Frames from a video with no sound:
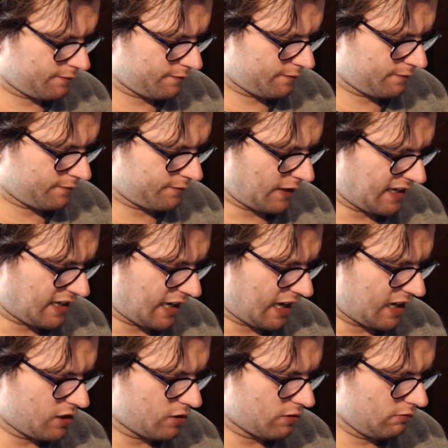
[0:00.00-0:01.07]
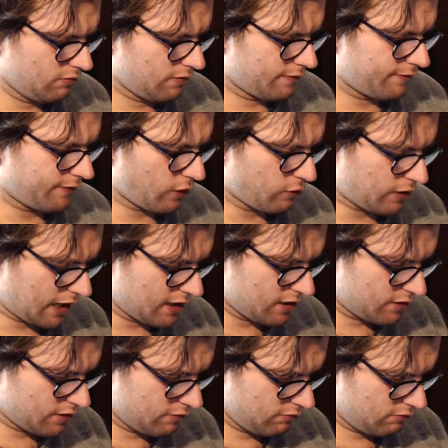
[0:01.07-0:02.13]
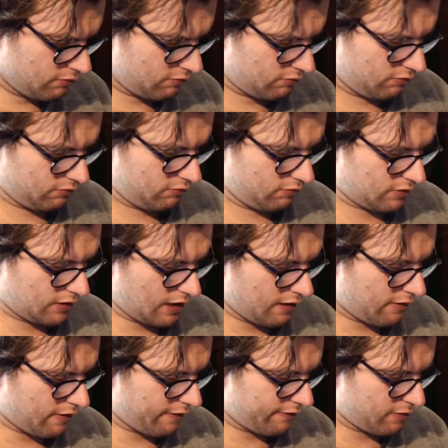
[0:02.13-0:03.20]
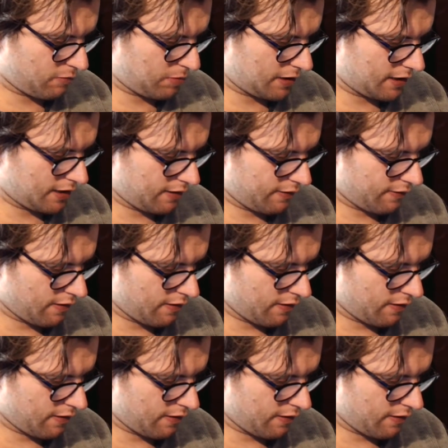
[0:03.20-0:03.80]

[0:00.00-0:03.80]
Vacation, Vocation, however you play it.